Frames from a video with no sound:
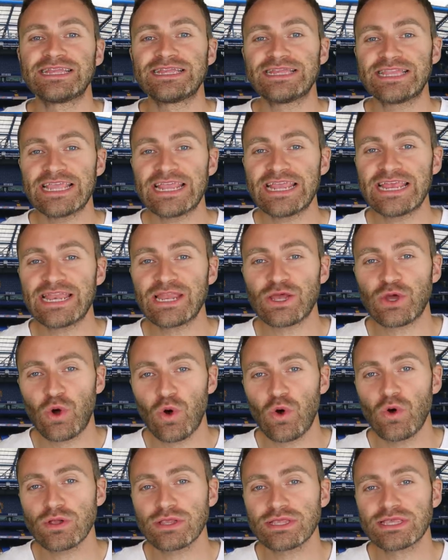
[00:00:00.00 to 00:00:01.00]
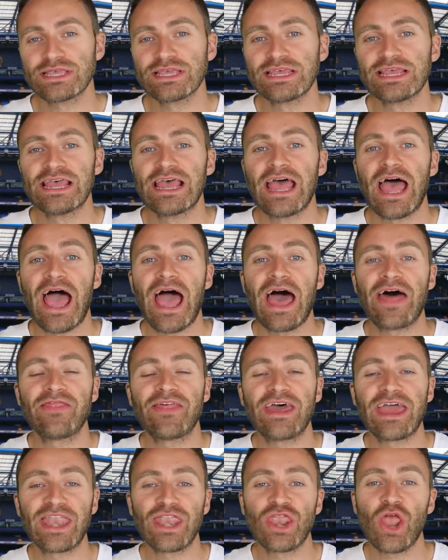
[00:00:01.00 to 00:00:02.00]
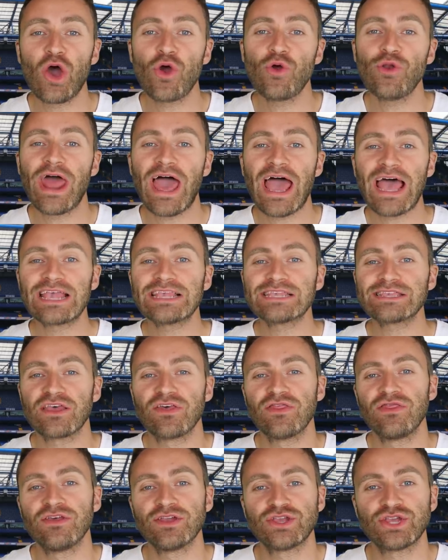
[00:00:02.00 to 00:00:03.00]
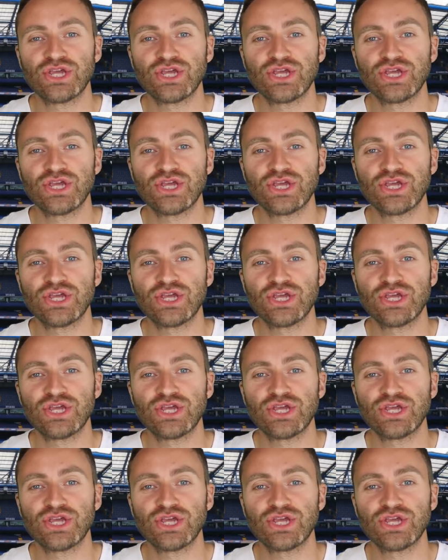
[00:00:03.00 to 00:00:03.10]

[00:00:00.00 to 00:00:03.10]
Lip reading: Dean Court. And they're known as the